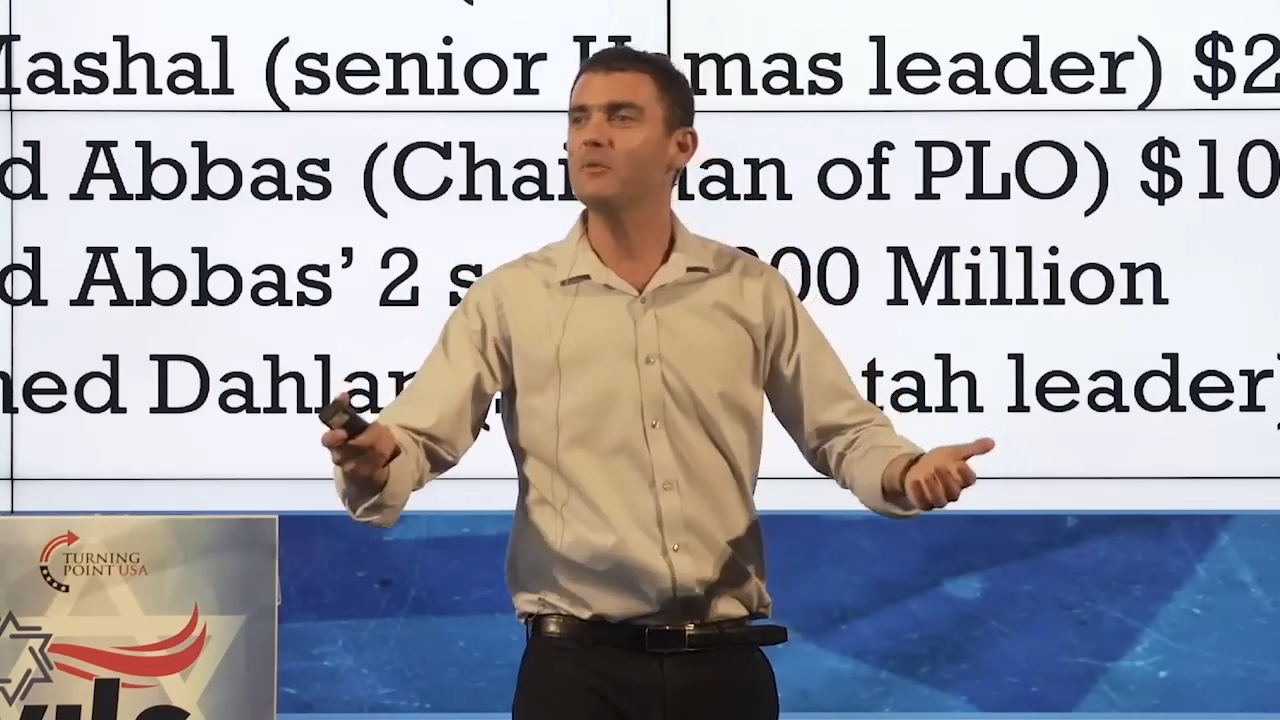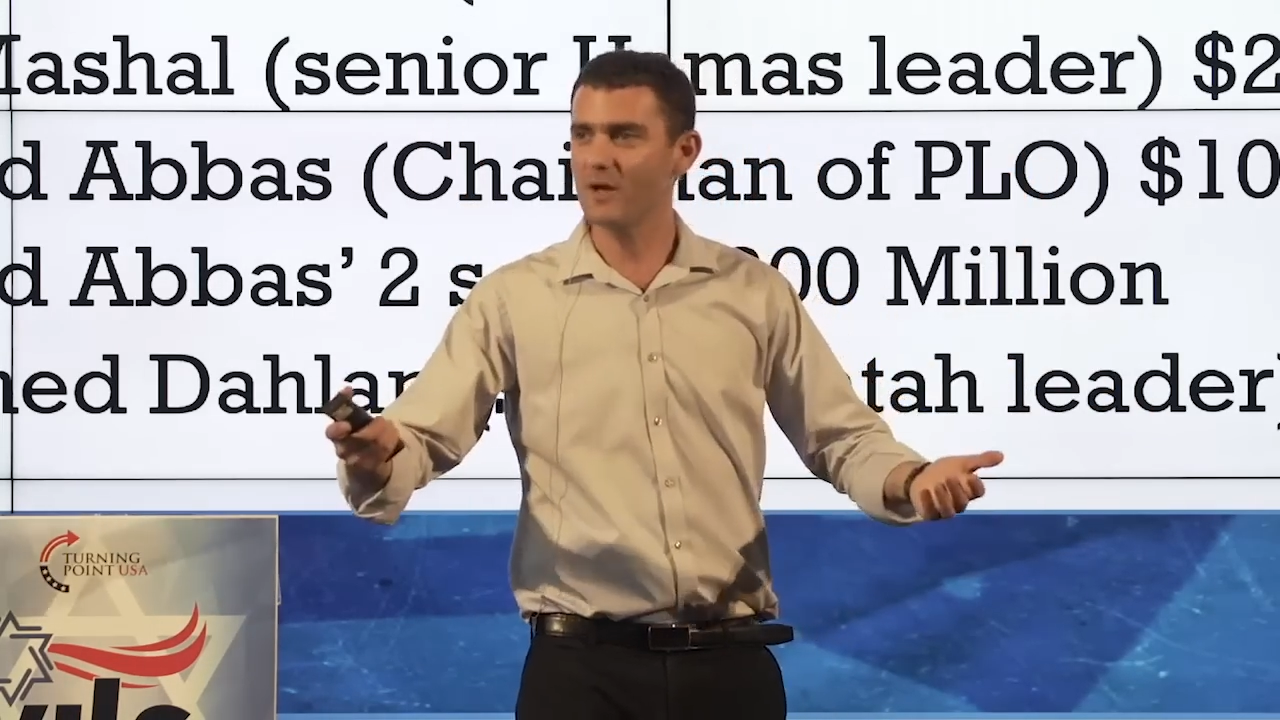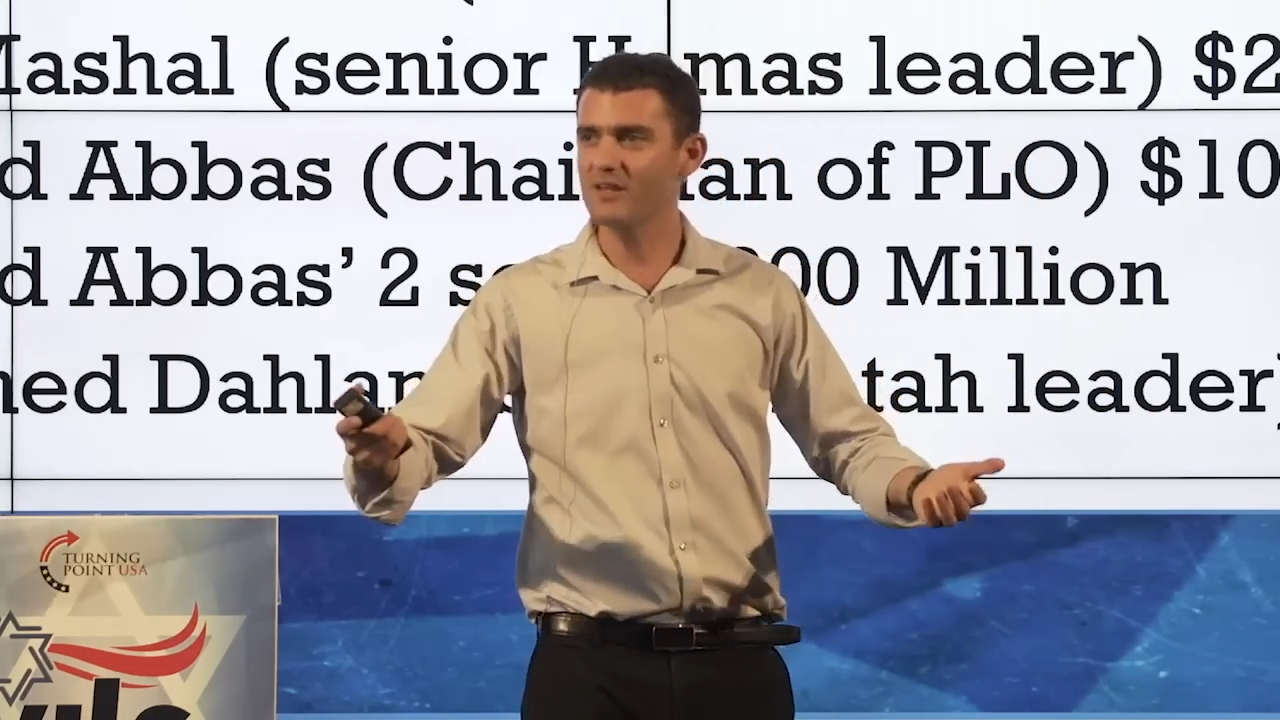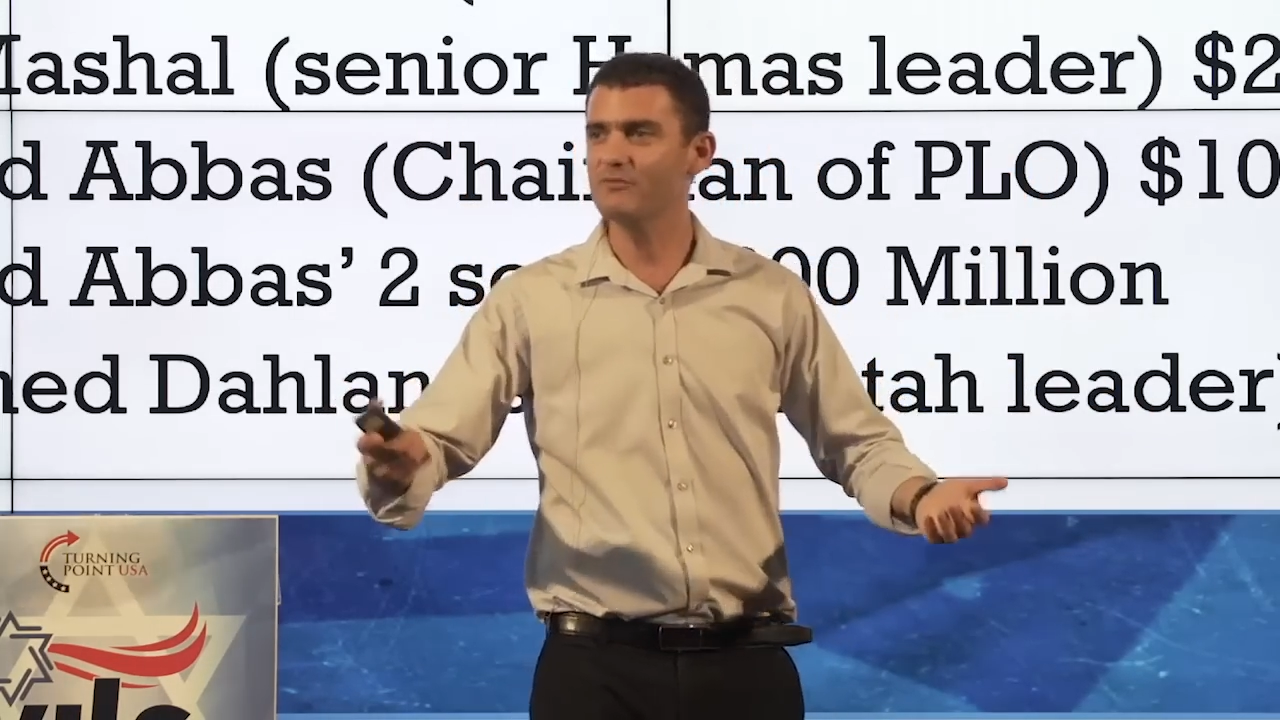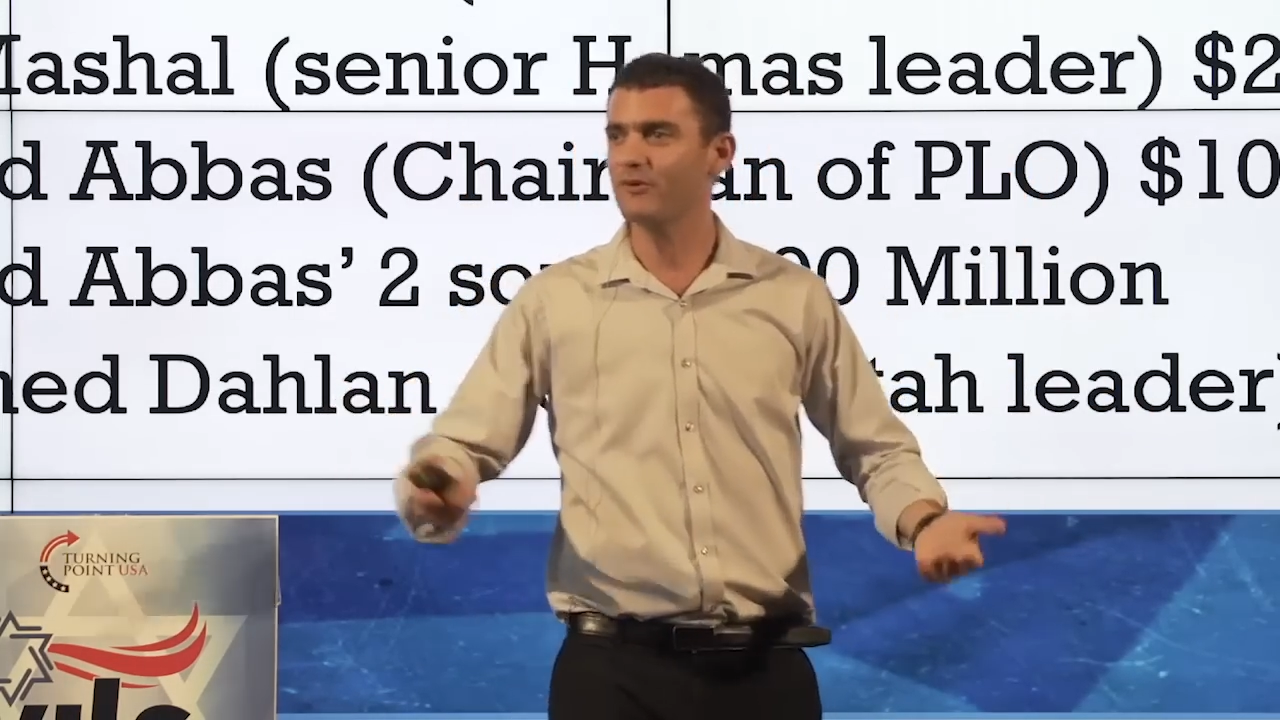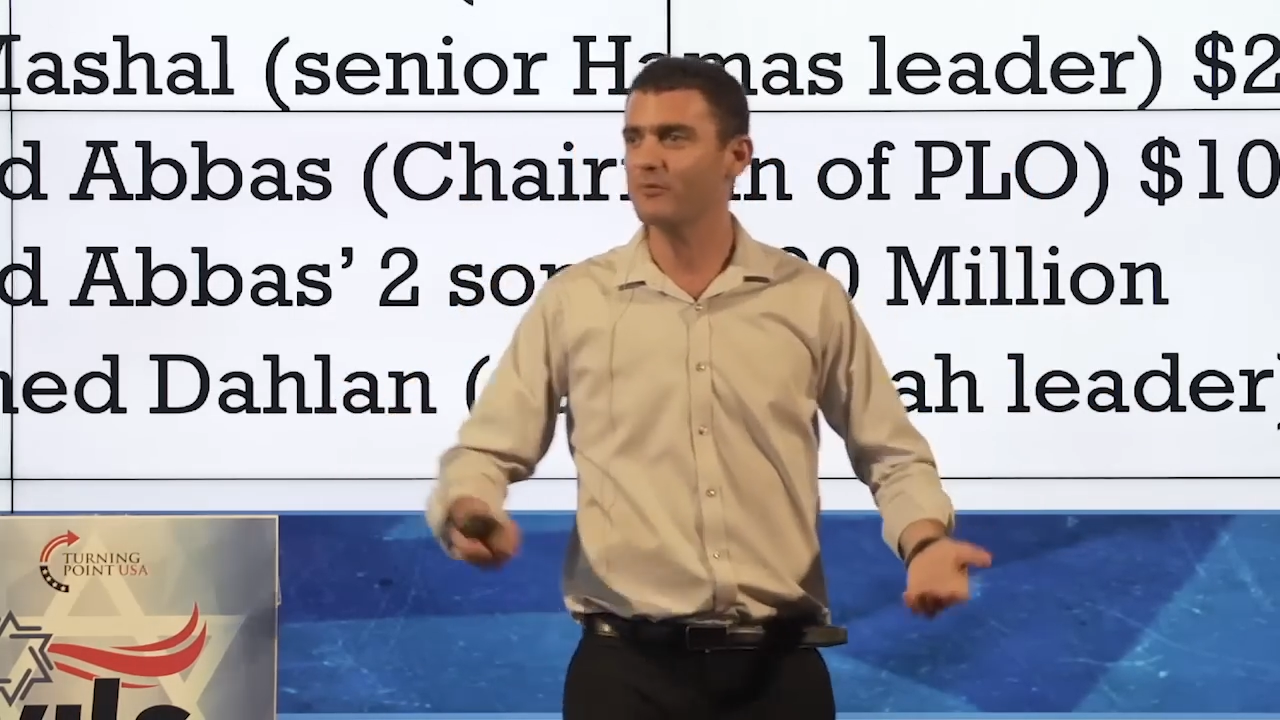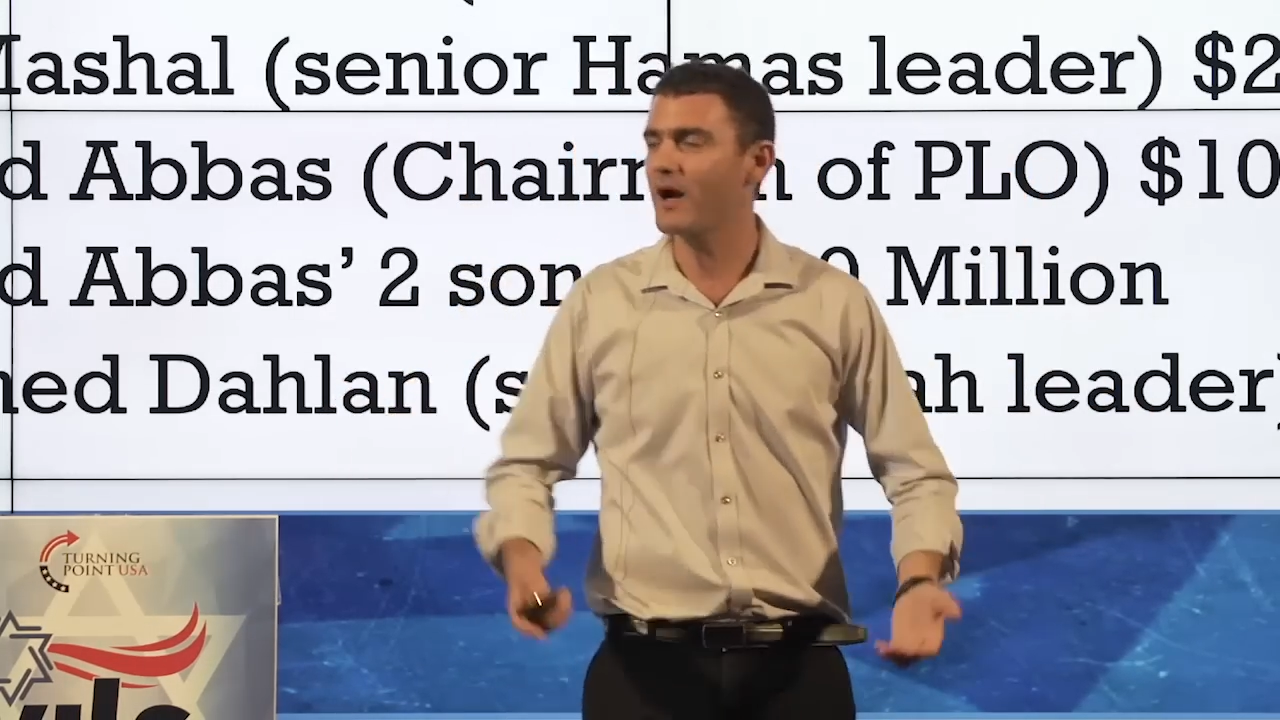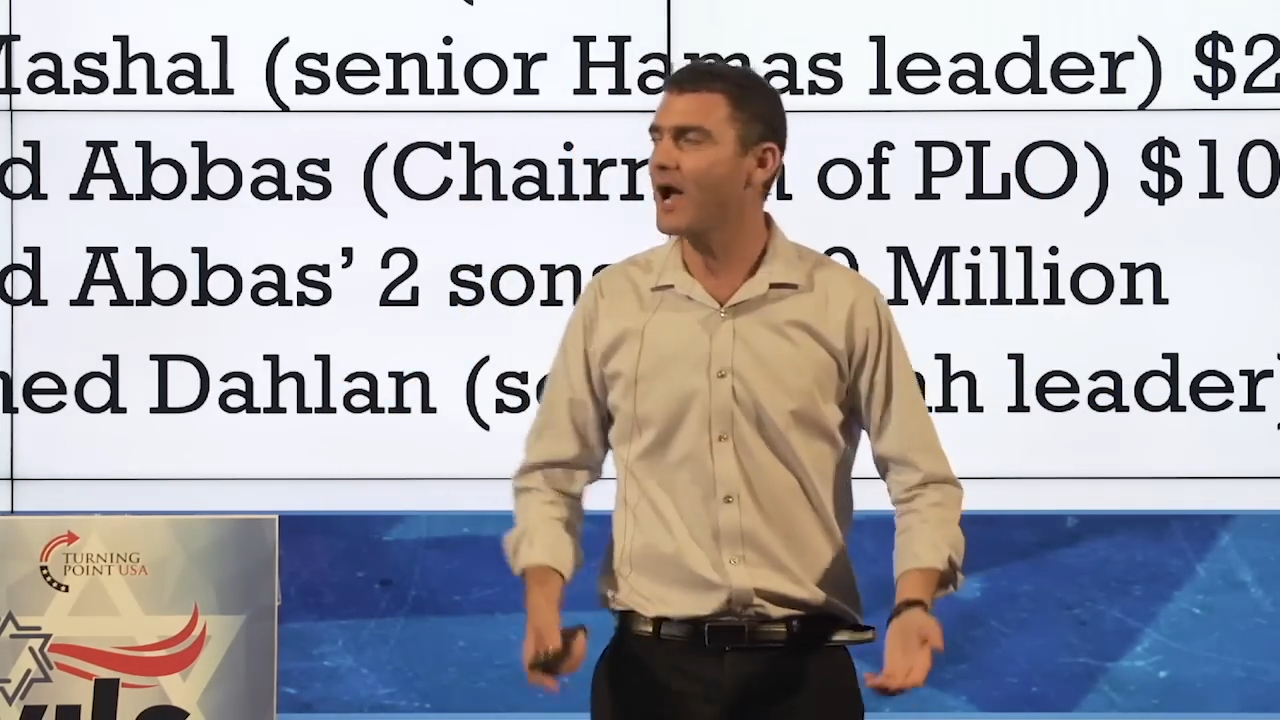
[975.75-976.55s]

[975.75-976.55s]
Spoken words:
went from?